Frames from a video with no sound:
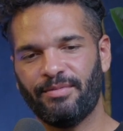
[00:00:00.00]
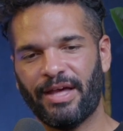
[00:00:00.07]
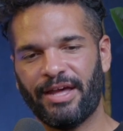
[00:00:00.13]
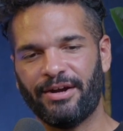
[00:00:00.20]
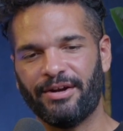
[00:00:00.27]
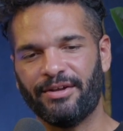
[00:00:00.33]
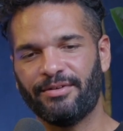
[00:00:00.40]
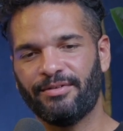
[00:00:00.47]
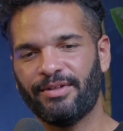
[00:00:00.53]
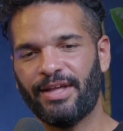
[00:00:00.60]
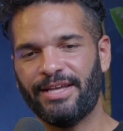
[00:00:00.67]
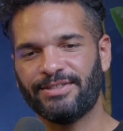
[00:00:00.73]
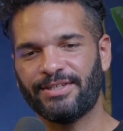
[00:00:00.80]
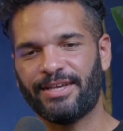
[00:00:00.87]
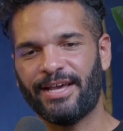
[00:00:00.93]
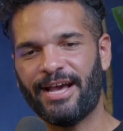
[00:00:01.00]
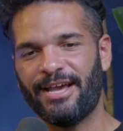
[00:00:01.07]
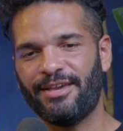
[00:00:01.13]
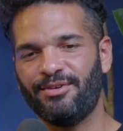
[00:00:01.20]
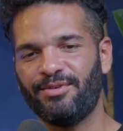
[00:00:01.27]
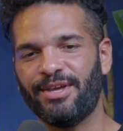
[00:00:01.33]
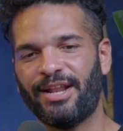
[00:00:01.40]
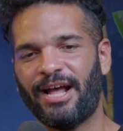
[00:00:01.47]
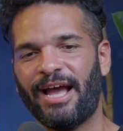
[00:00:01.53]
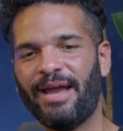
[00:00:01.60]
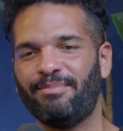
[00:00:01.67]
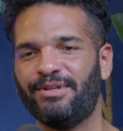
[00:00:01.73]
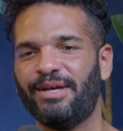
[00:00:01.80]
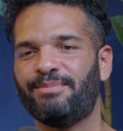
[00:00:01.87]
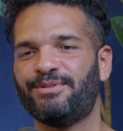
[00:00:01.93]
I don't know. As a guy, you get
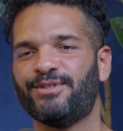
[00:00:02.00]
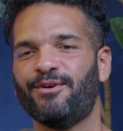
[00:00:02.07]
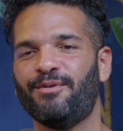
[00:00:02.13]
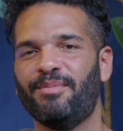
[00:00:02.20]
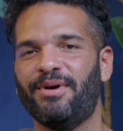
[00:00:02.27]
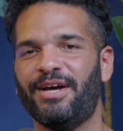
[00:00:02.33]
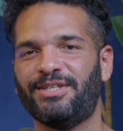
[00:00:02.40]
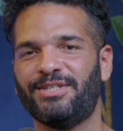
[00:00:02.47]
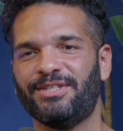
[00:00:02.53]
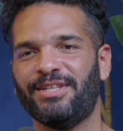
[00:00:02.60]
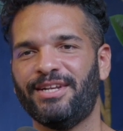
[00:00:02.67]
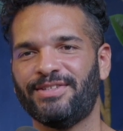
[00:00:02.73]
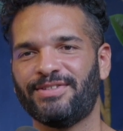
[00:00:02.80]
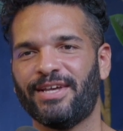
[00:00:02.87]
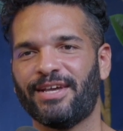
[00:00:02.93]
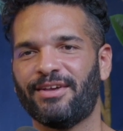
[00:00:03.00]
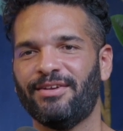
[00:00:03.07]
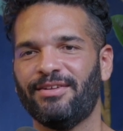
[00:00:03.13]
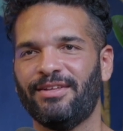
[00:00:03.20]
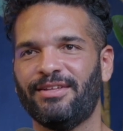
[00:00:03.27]
hyped up so much, and then it's like,